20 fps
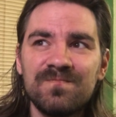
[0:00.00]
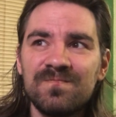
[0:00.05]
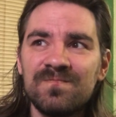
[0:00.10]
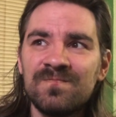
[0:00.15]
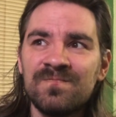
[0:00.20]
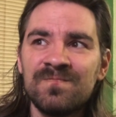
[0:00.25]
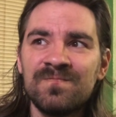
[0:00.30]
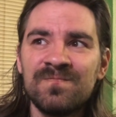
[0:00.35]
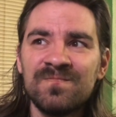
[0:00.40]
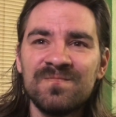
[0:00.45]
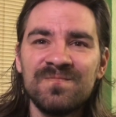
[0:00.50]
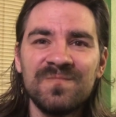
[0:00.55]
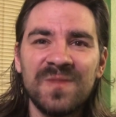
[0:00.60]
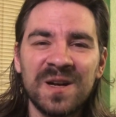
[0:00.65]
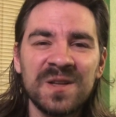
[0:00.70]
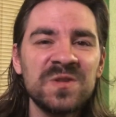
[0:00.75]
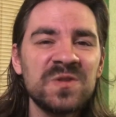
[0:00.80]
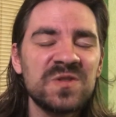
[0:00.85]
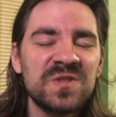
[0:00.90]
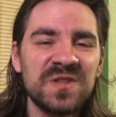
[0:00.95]
um,
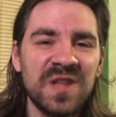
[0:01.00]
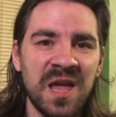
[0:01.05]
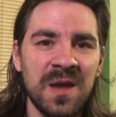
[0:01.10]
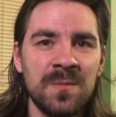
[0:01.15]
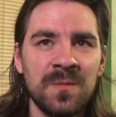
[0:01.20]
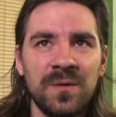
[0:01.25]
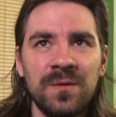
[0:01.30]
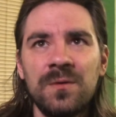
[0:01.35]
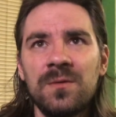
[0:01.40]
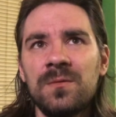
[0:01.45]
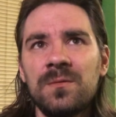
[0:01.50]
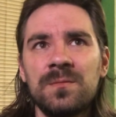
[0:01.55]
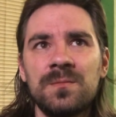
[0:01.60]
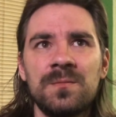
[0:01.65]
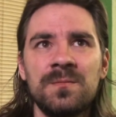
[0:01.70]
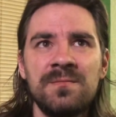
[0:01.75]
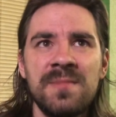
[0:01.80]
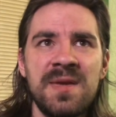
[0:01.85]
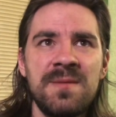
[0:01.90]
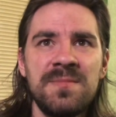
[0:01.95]
unstable,
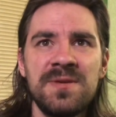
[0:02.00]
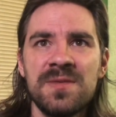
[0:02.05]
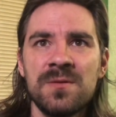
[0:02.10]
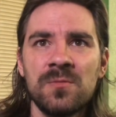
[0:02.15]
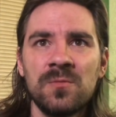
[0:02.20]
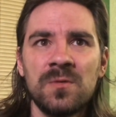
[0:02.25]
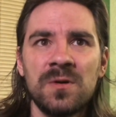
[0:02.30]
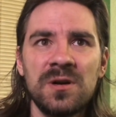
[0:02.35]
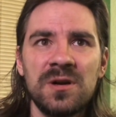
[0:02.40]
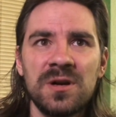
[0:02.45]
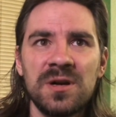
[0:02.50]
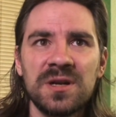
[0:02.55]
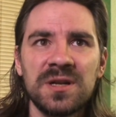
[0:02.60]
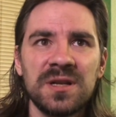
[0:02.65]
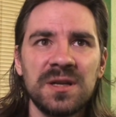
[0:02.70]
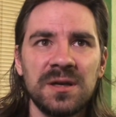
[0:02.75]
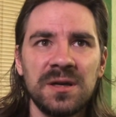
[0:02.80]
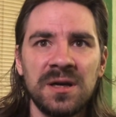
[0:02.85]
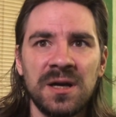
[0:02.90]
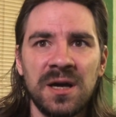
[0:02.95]
maybe the word,
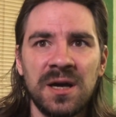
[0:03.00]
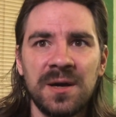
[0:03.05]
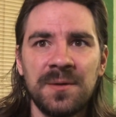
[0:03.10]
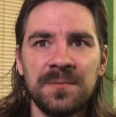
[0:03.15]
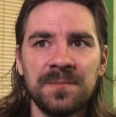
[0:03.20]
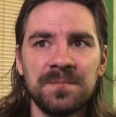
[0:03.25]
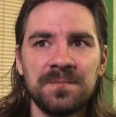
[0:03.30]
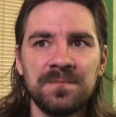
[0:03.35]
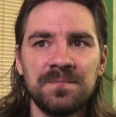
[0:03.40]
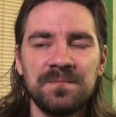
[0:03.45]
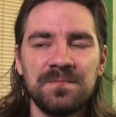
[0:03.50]
um,